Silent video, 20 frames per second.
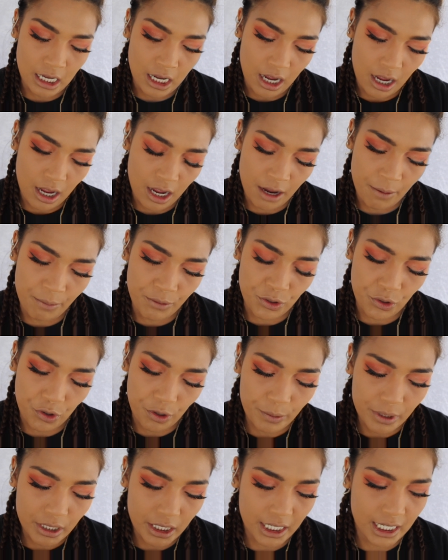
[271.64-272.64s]

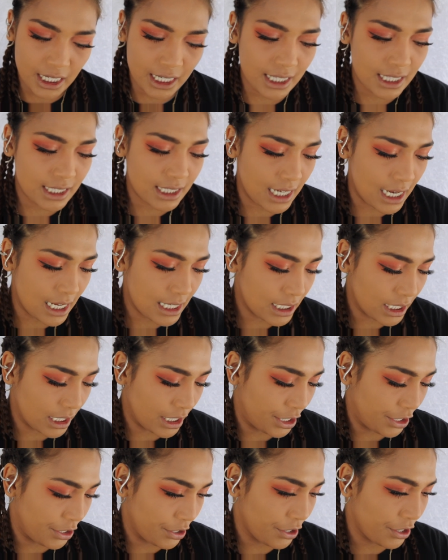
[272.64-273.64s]
normally it says
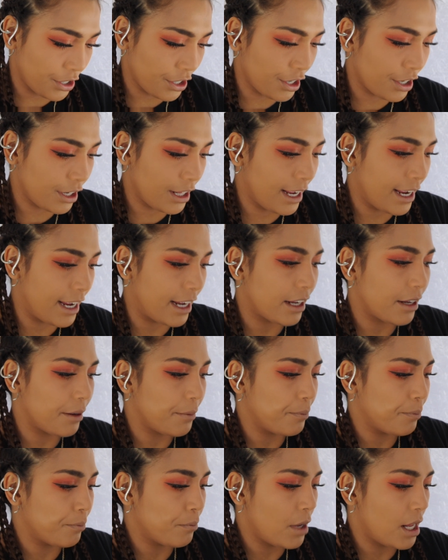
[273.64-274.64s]
here like
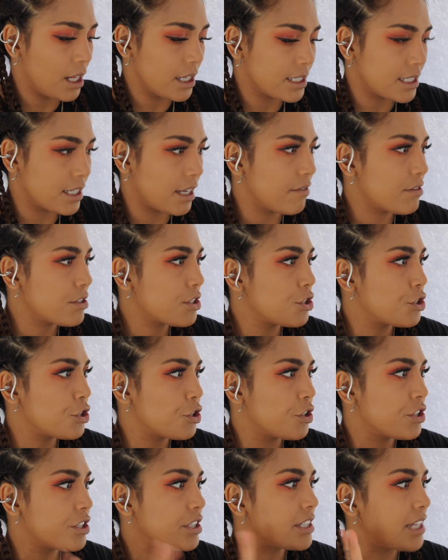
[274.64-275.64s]
Maldives to
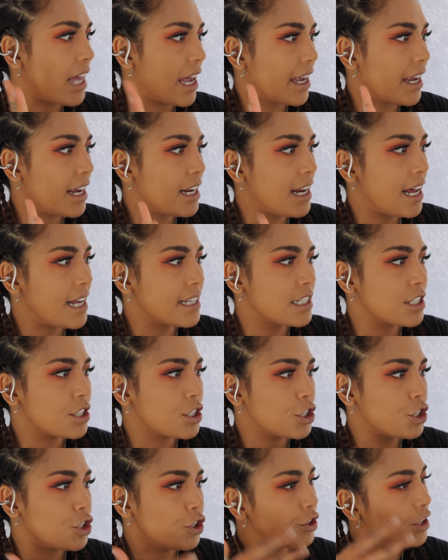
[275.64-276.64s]
do second, as in
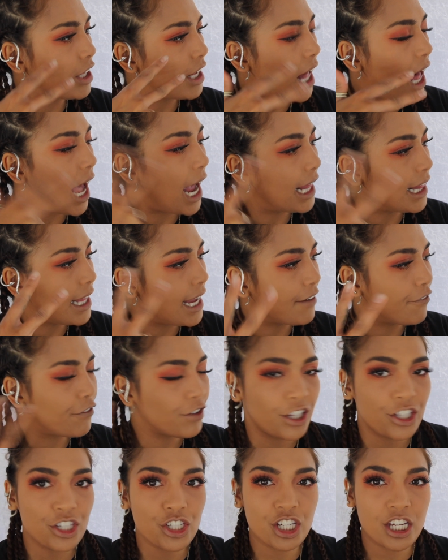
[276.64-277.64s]
to do the highlight for
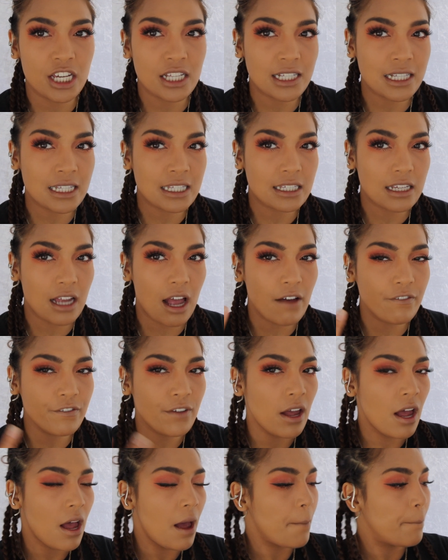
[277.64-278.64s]
the cheeks and stuff,
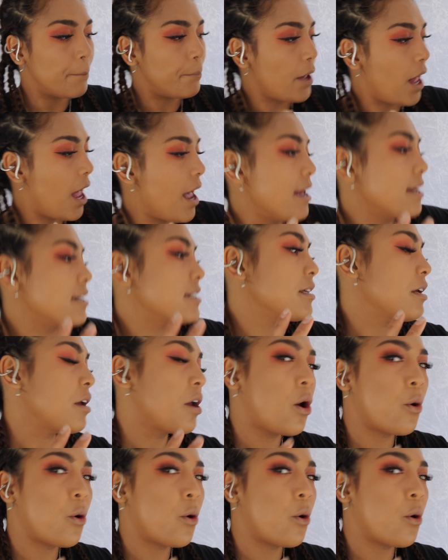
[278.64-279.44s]
but